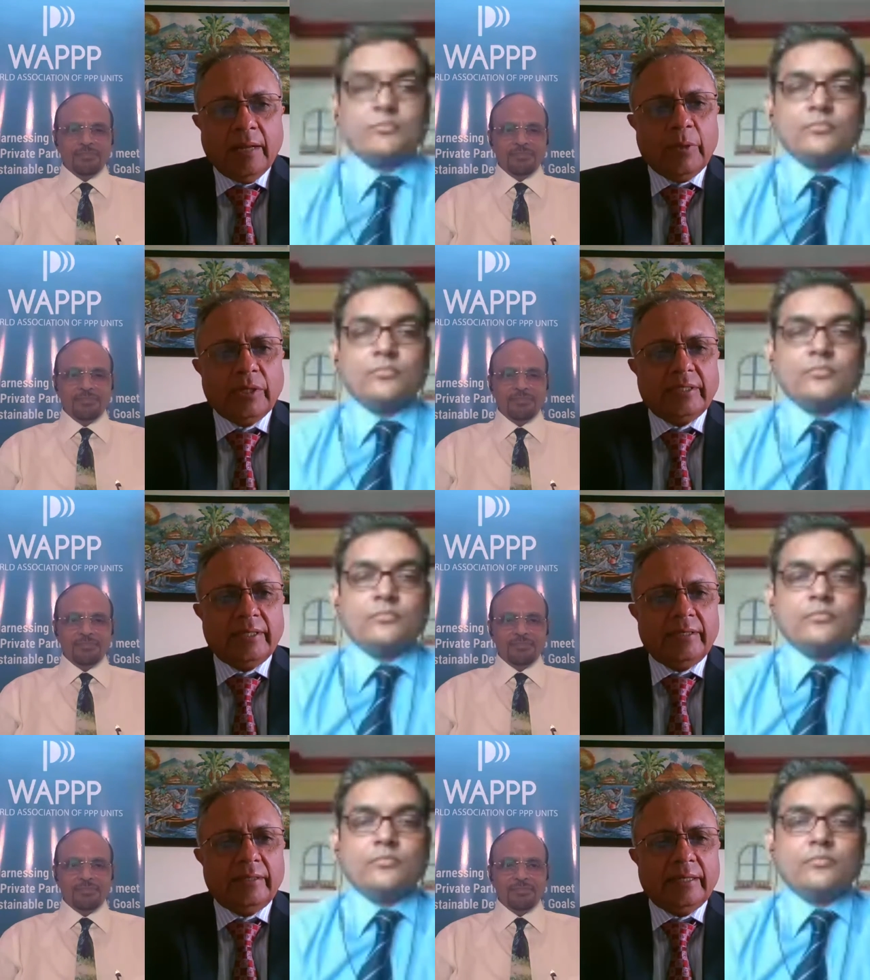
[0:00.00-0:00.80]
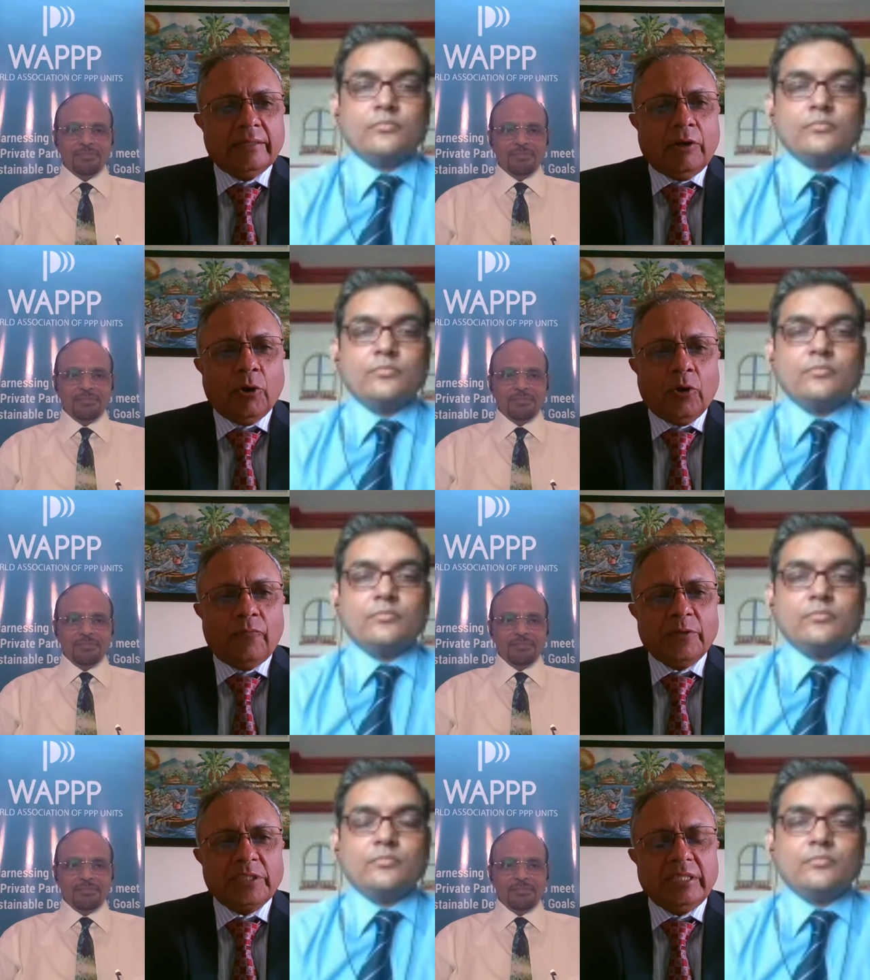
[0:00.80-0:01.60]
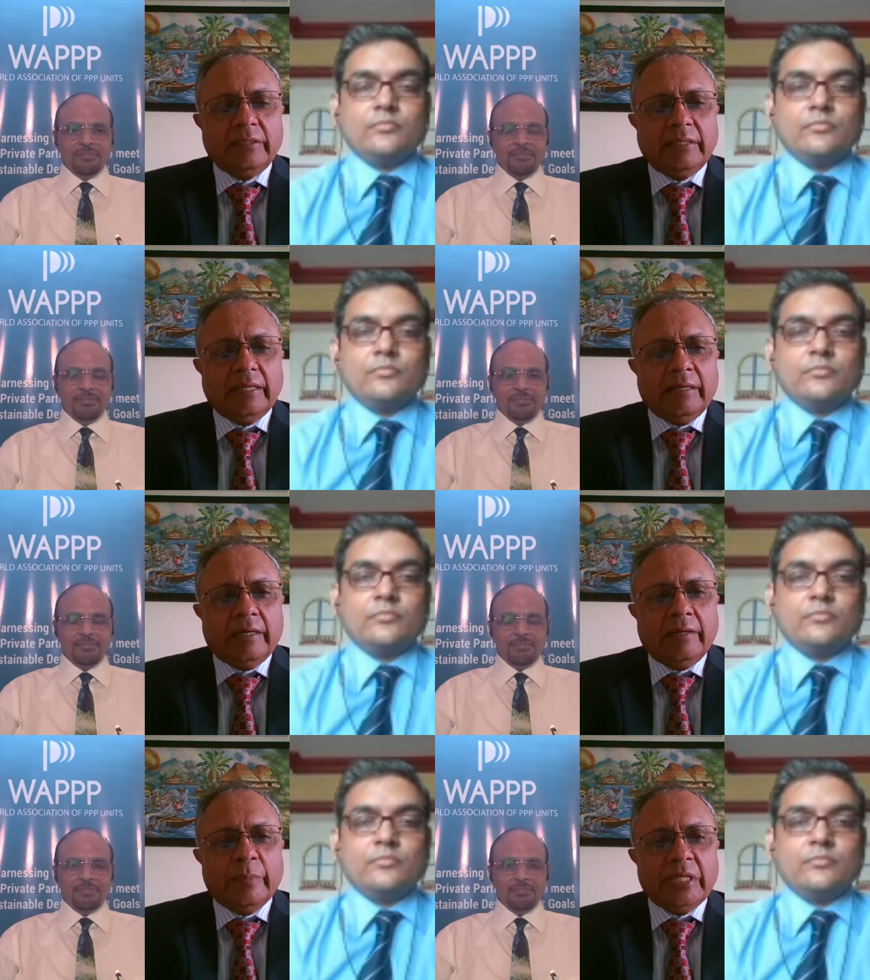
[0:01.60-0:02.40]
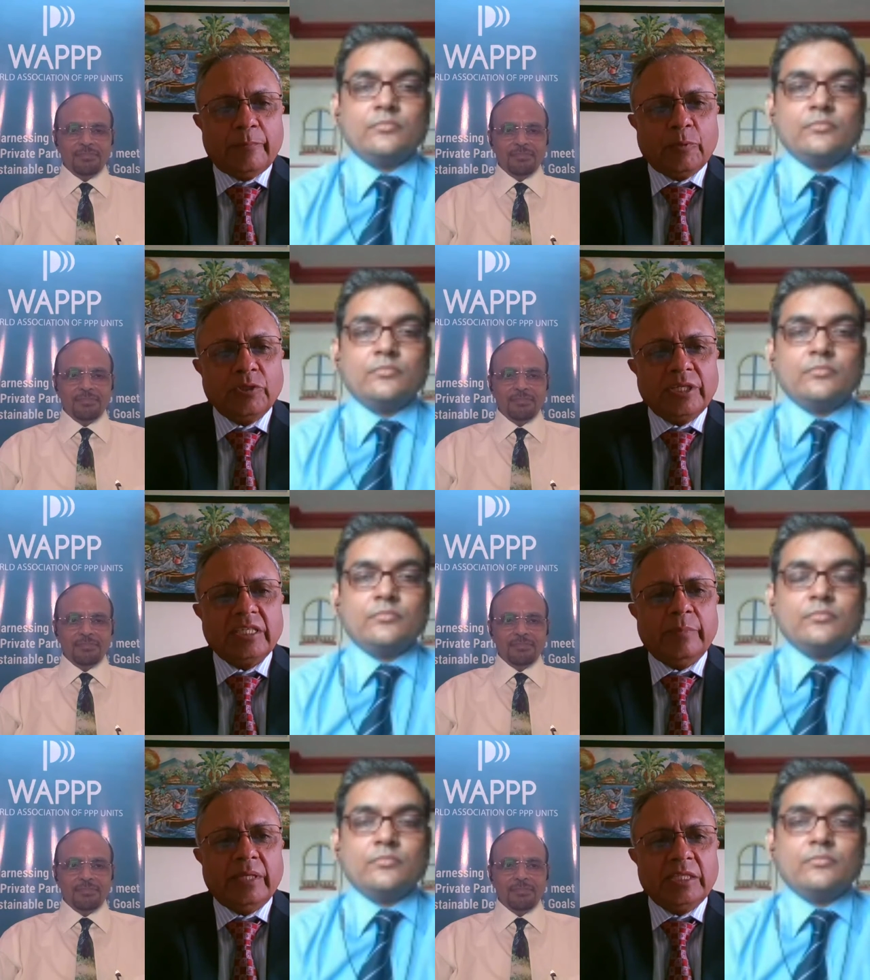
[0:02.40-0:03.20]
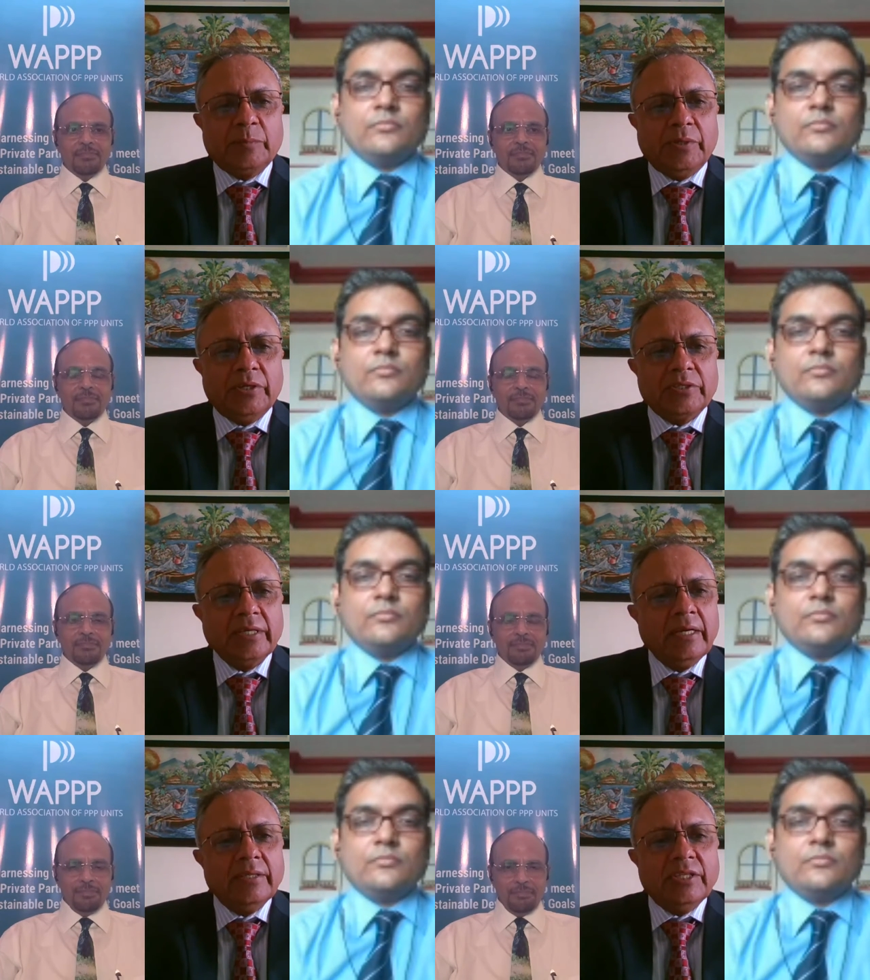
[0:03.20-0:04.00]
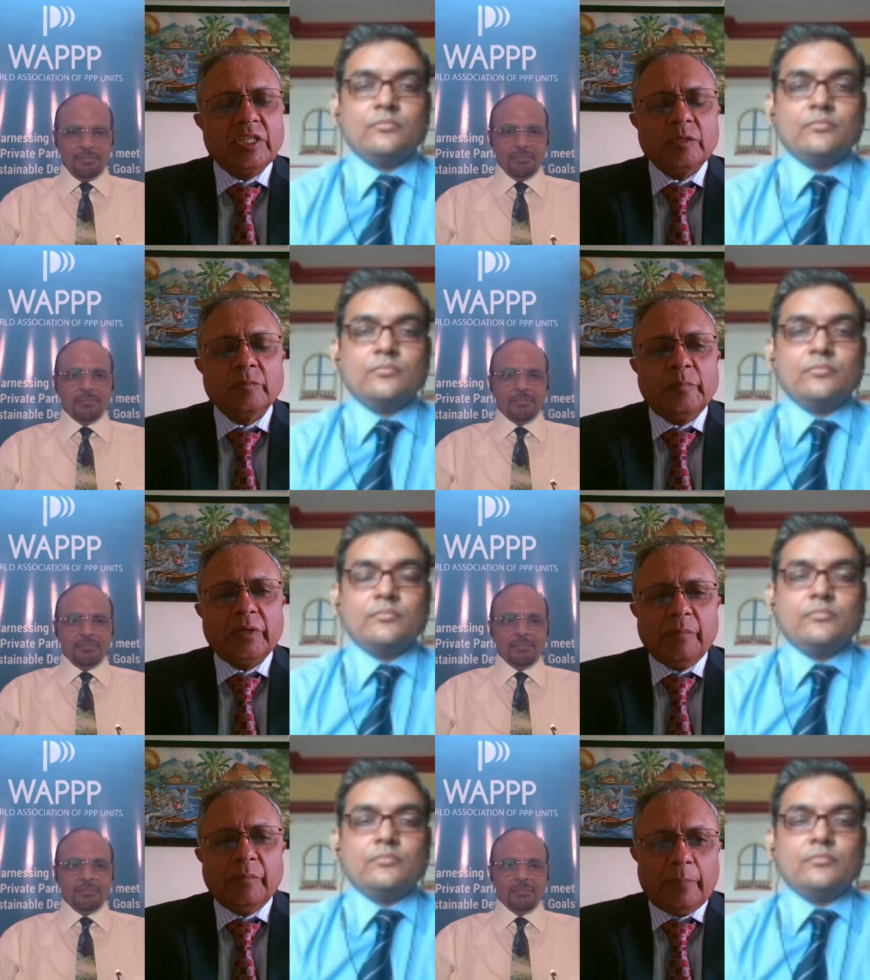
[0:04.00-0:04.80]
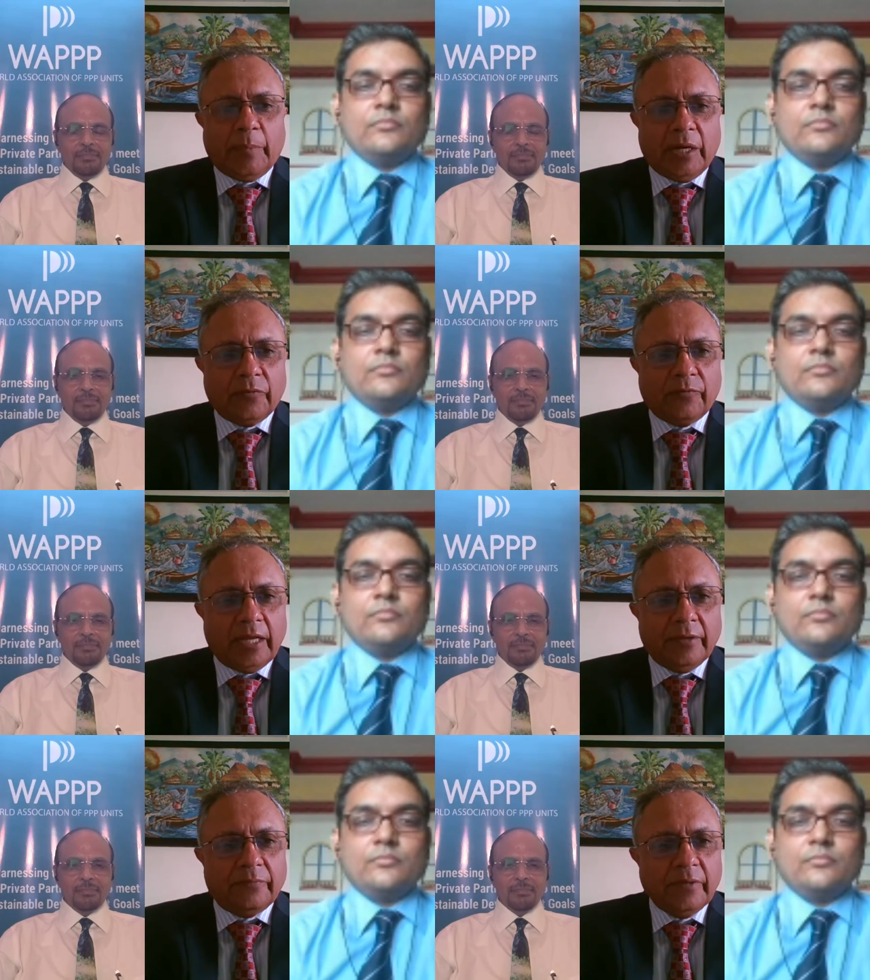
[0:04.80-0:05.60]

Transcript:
Speaker 1: But uh, all of us in uh, many projects in many spheres, this is becoming a part of life.